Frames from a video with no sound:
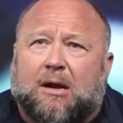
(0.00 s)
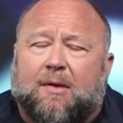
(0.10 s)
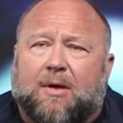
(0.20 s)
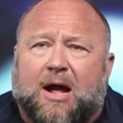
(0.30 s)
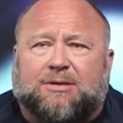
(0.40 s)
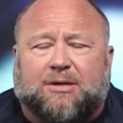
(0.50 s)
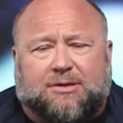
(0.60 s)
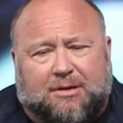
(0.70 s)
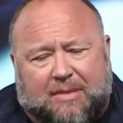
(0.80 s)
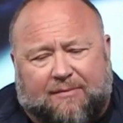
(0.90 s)
the Nazis, in
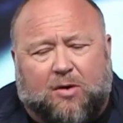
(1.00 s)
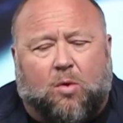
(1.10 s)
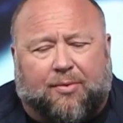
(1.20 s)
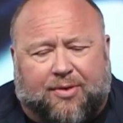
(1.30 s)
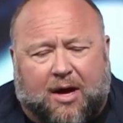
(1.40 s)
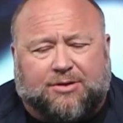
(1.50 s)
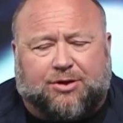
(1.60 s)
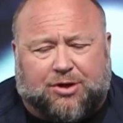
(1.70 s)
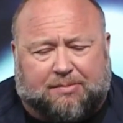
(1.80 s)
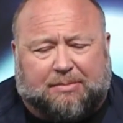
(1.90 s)
my view, were thugs that
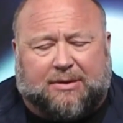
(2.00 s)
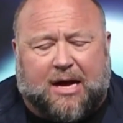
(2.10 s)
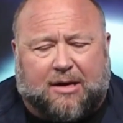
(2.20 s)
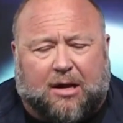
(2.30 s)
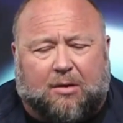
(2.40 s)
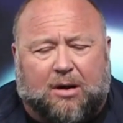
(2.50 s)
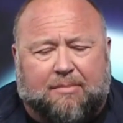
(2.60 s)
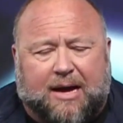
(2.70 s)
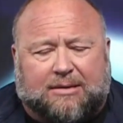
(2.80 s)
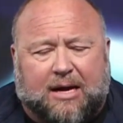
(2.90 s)
shook people down, did a lot of really
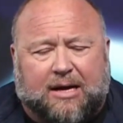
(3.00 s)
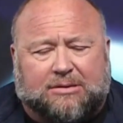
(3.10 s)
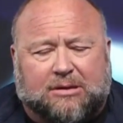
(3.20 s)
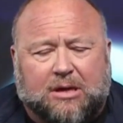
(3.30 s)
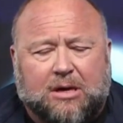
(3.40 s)
bad things.